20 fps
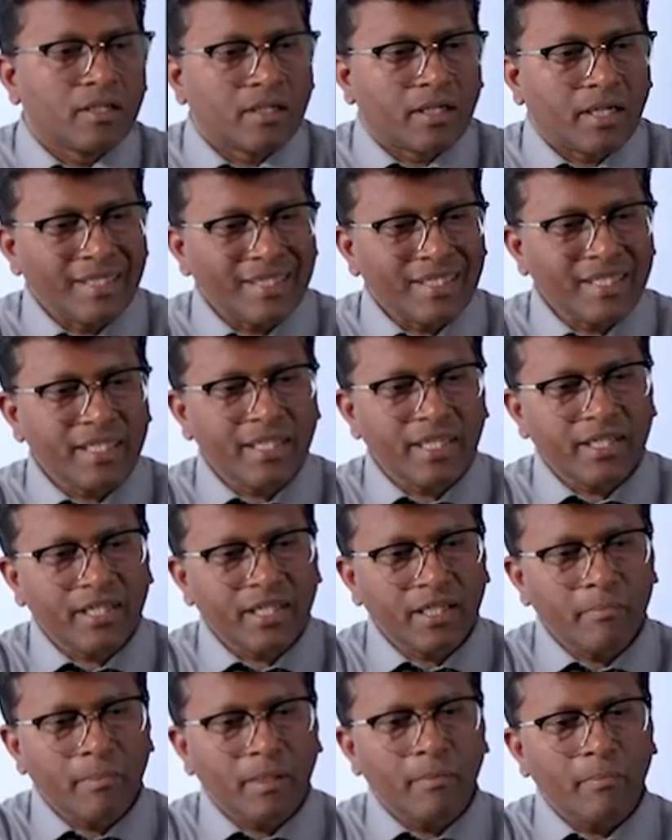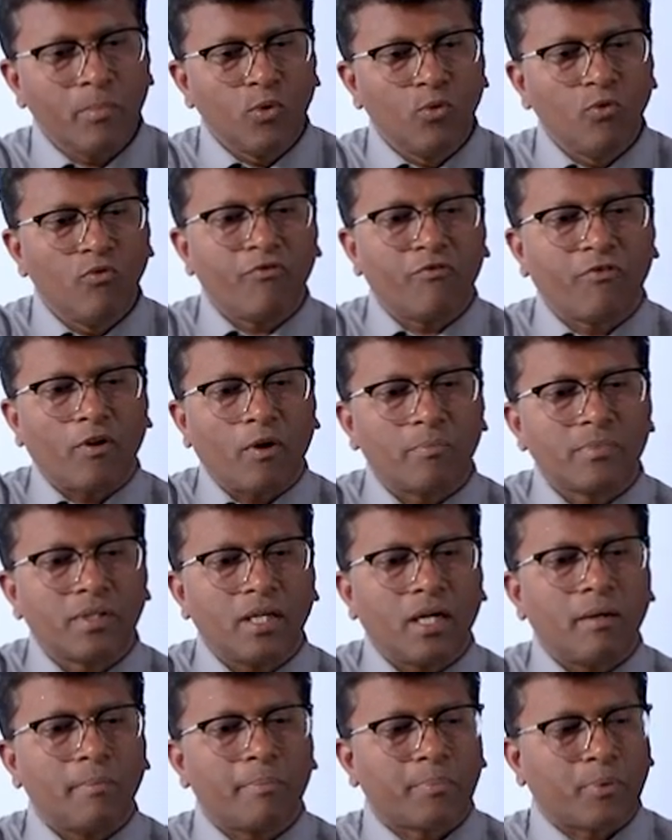Consideration may move from
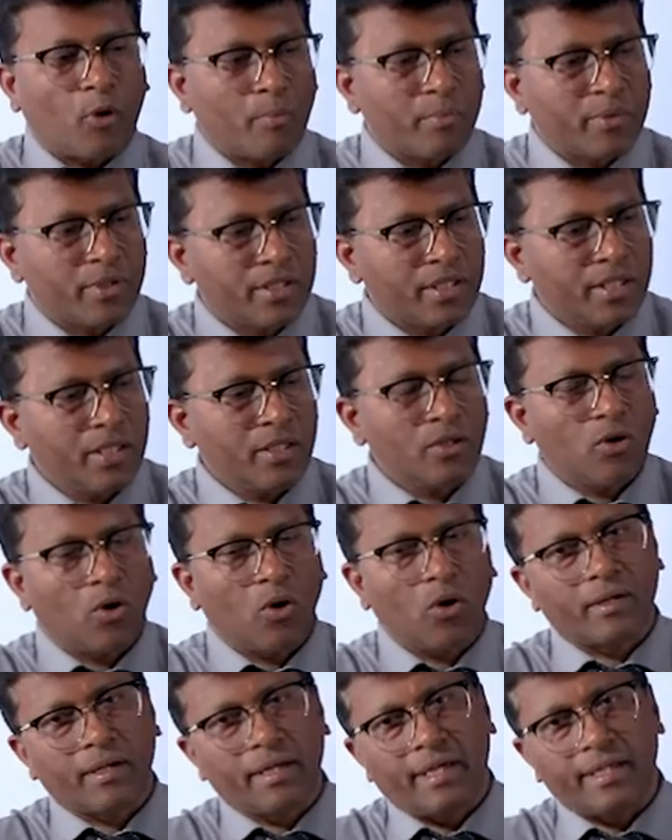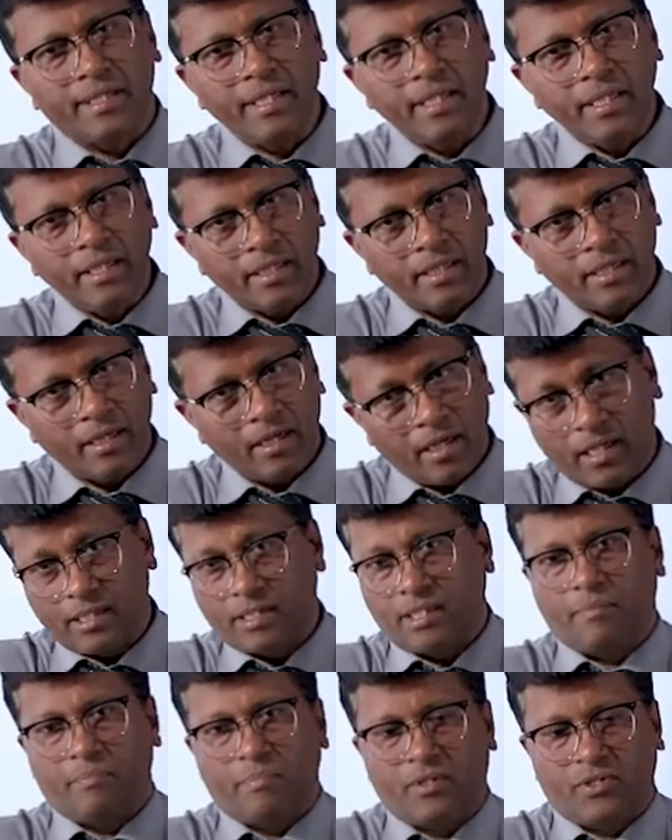the promisee or any
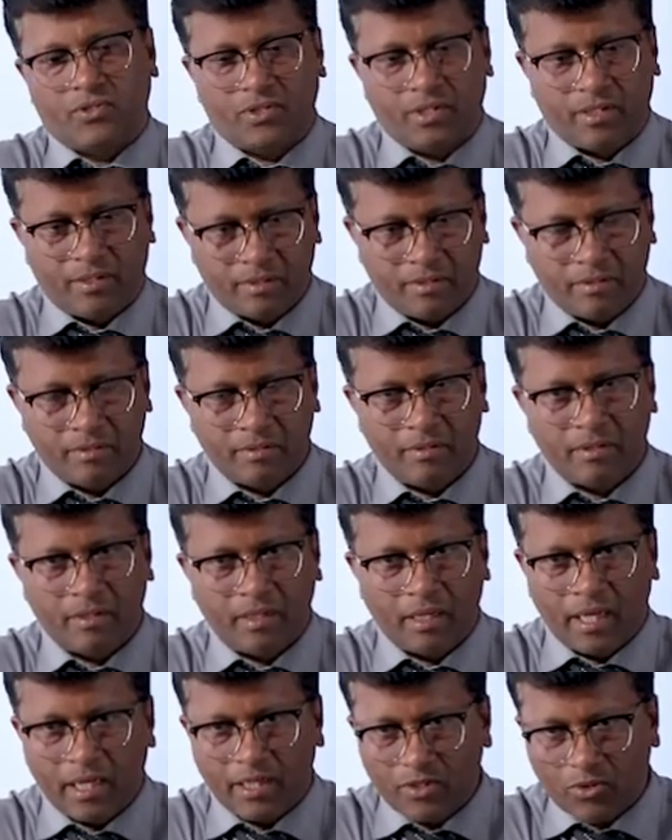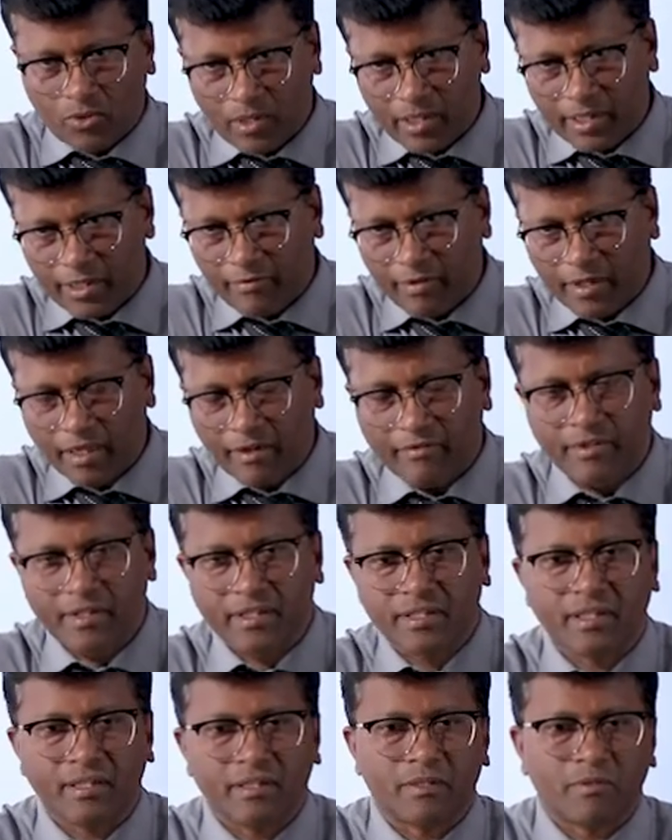other person. As already we have
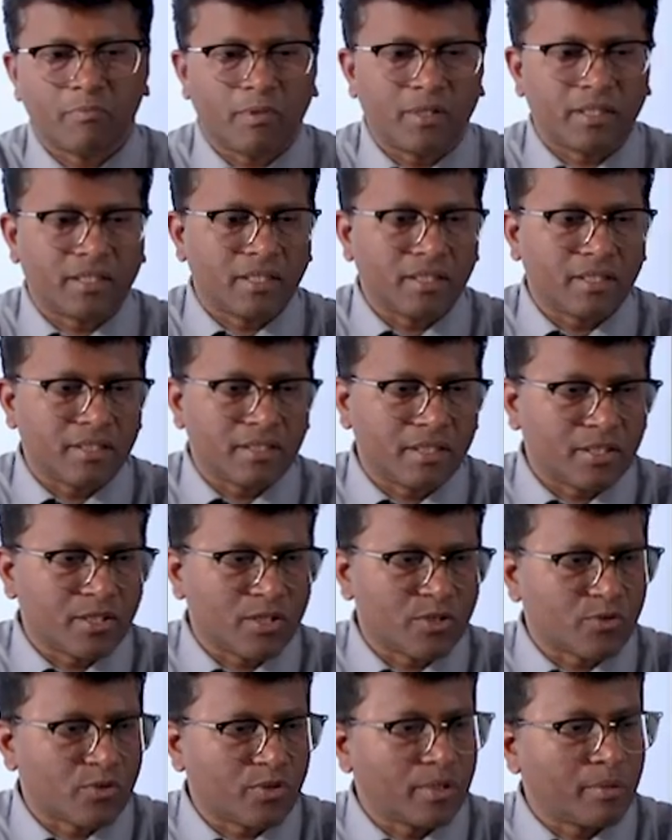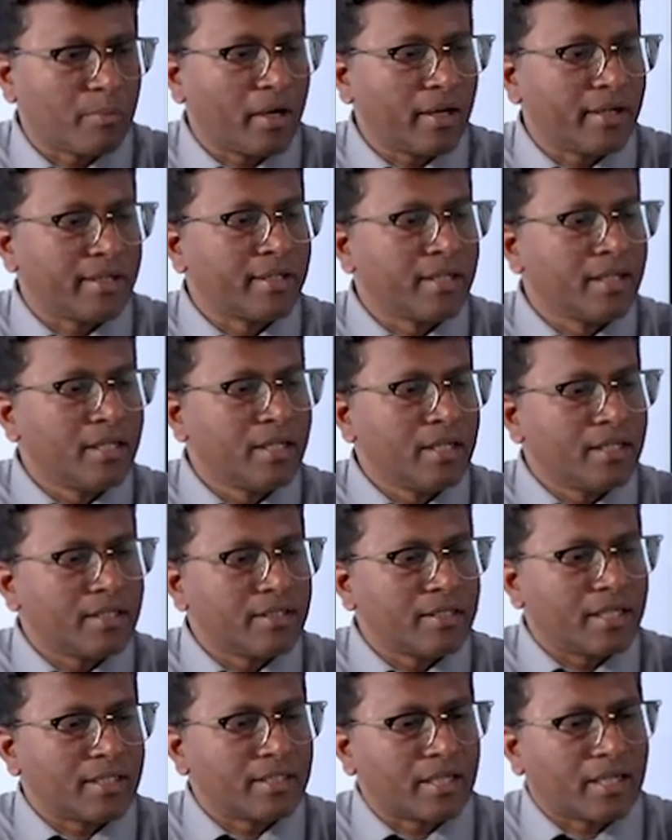discussed, but this is to remind
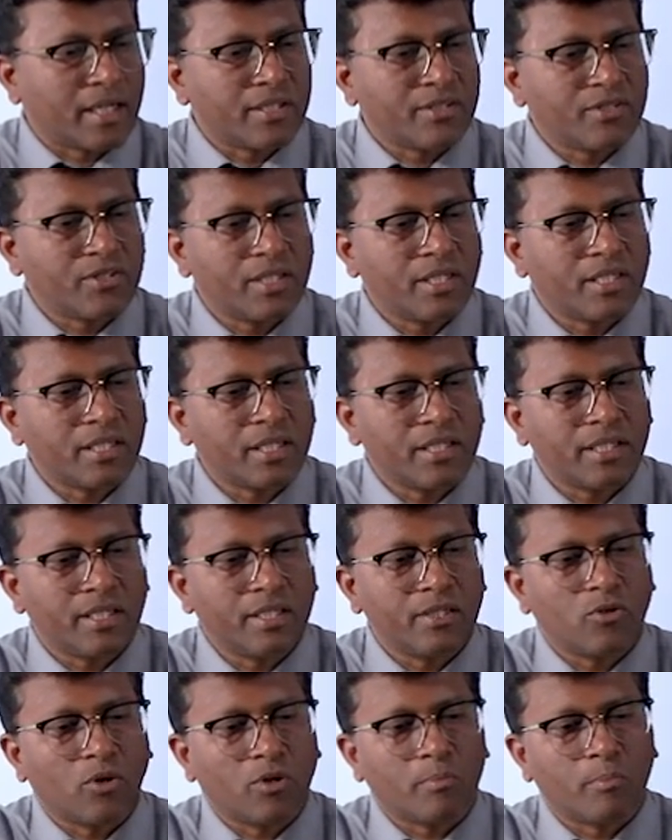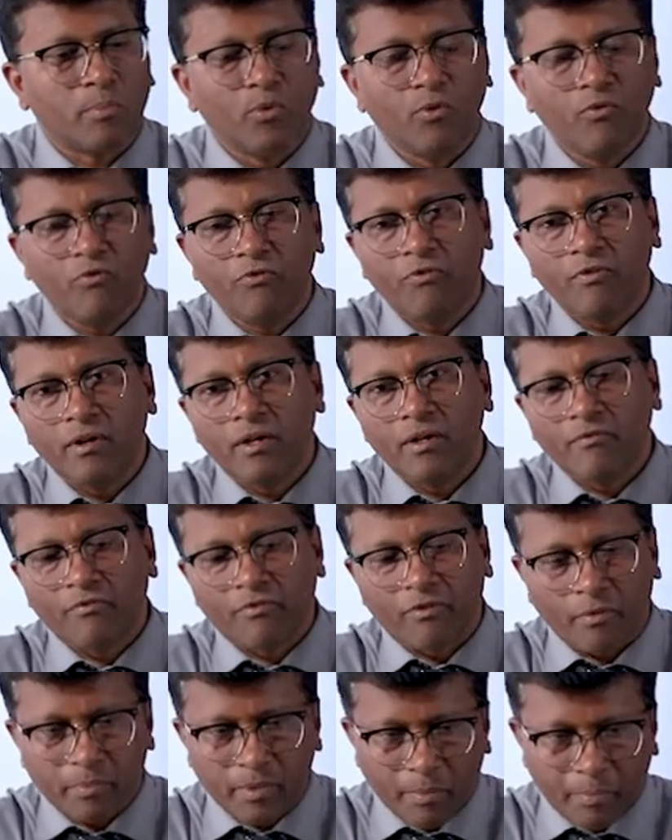that the consideration need not move
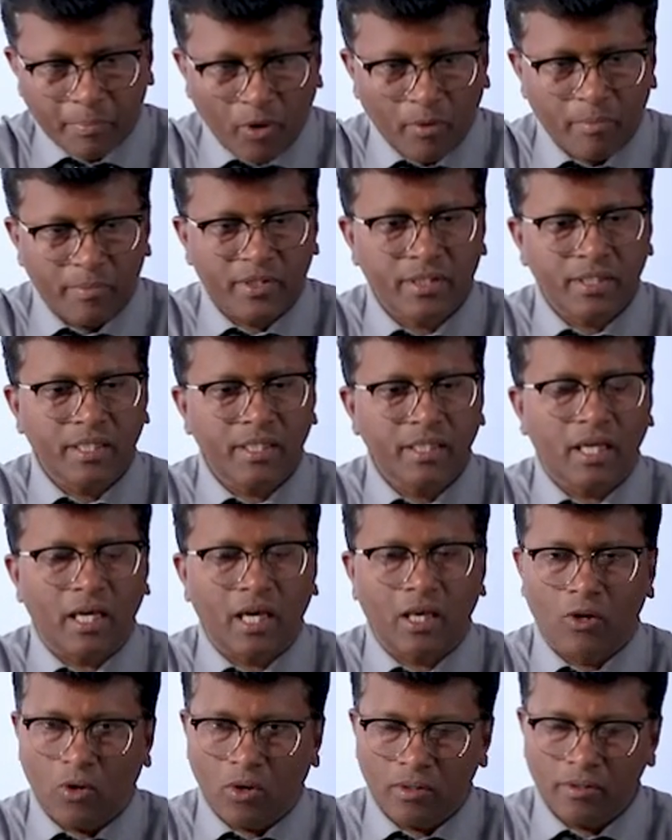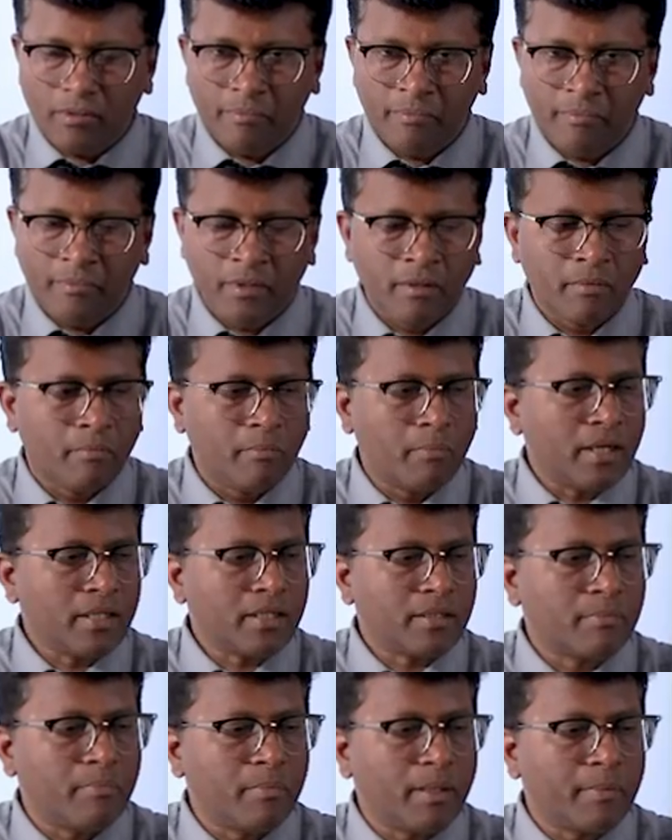from the promisee alone,
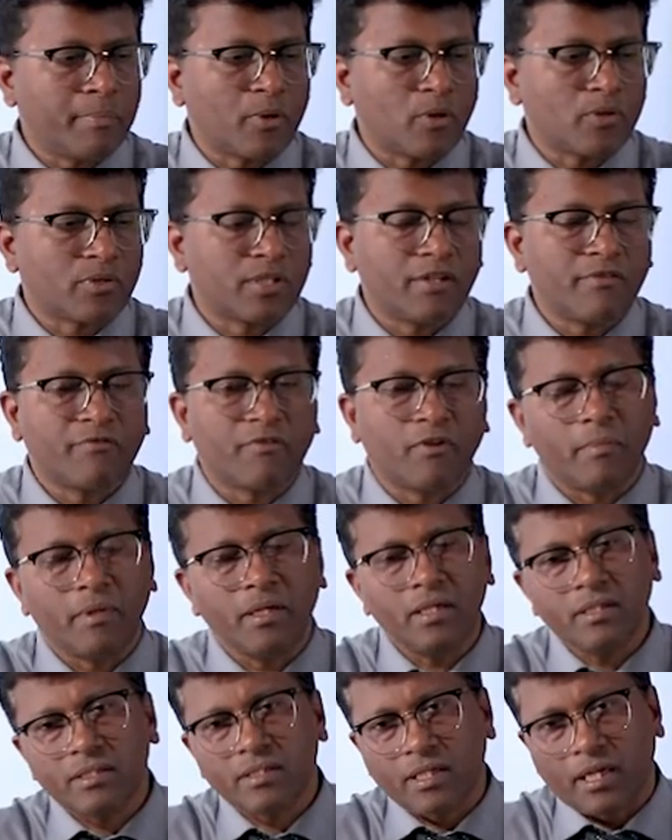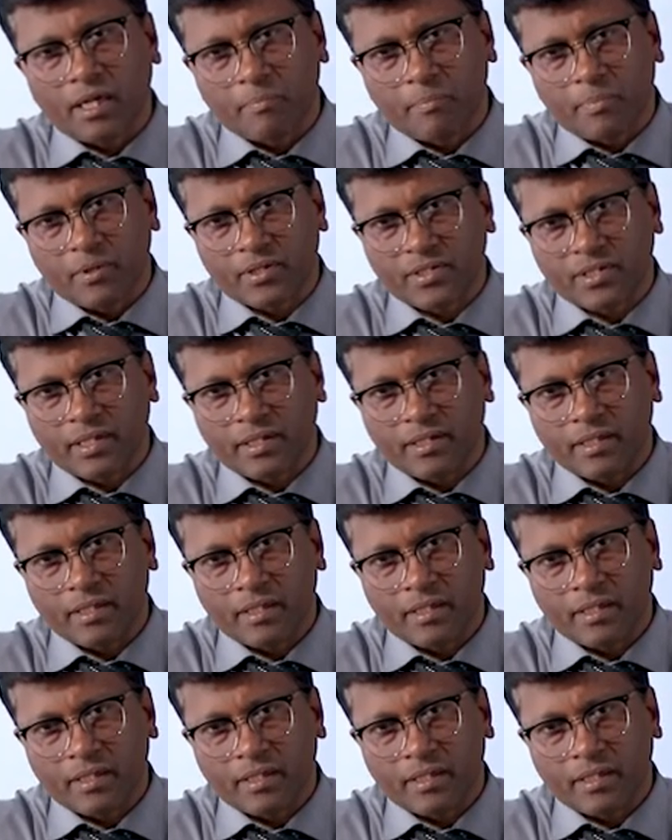but may proceed from a third person.